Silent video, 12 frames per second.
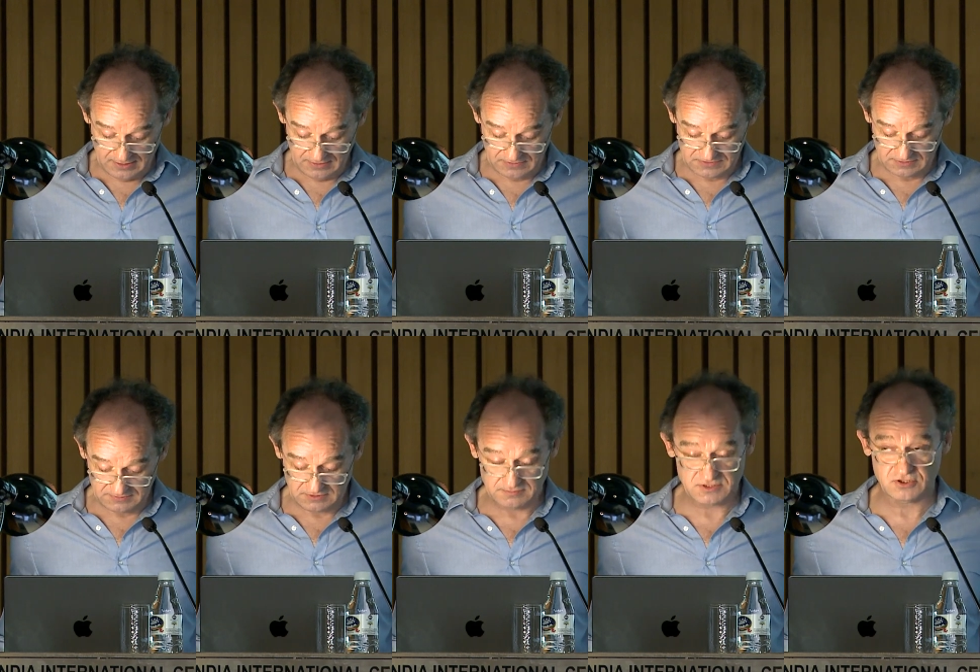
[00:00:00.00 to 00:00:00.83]
in the
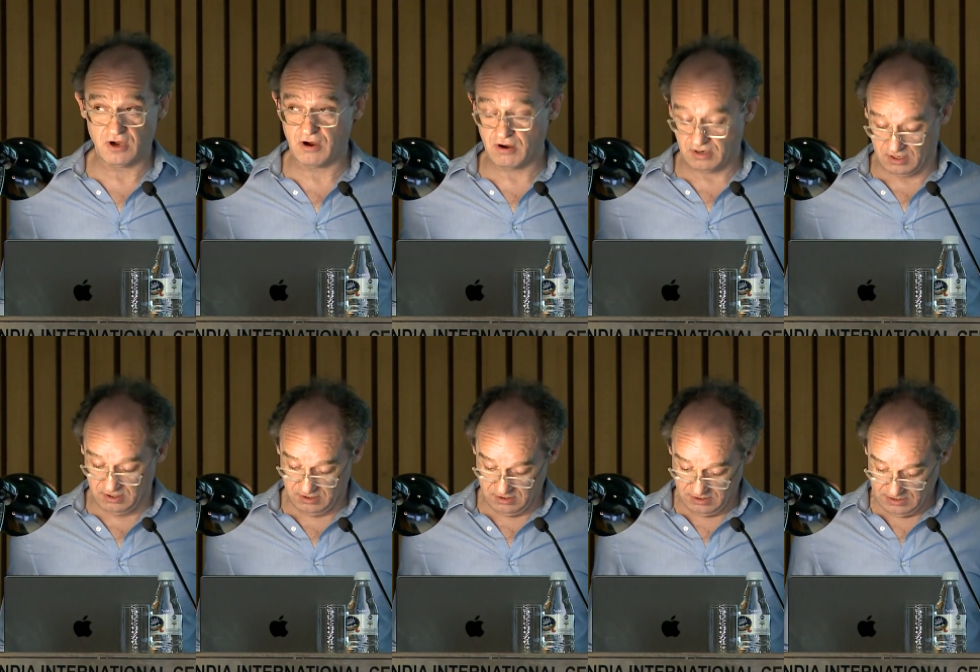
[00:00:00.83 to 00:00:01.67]
sometimes dark
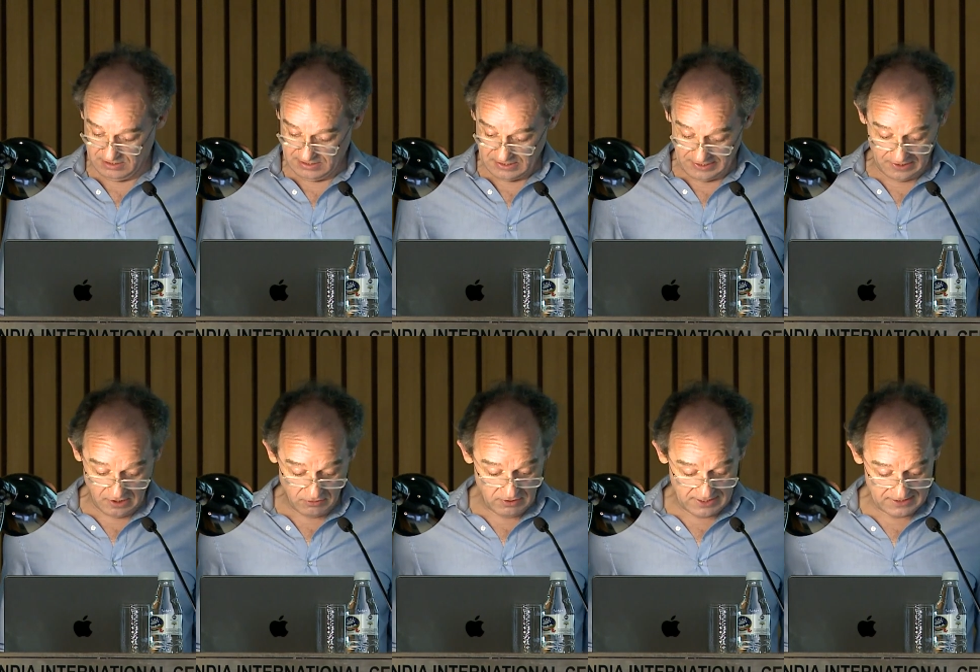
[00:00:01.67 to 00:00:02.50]
and
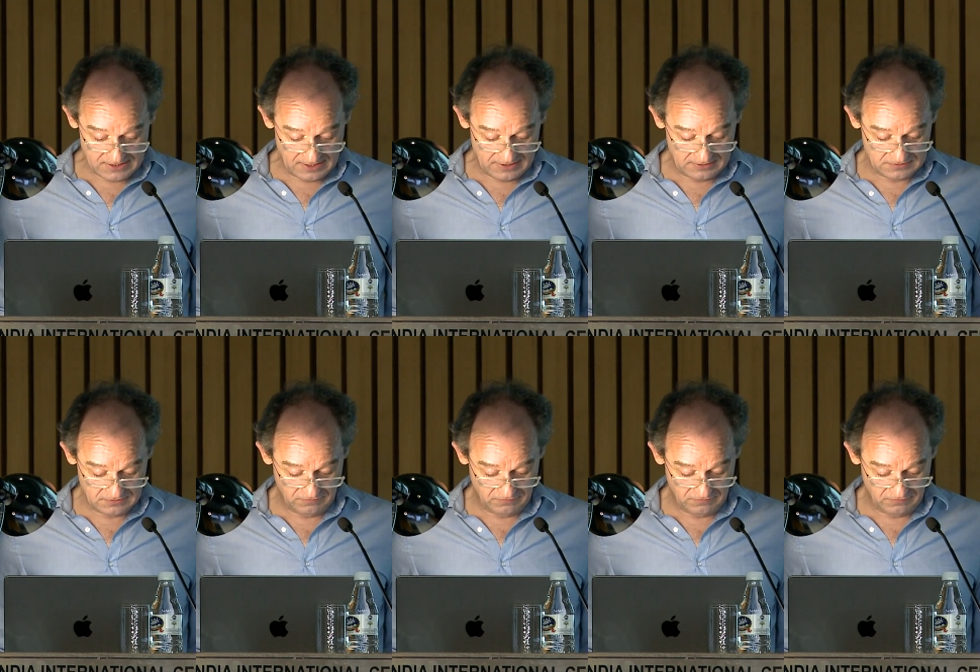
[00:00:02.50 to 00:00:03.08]
lonely days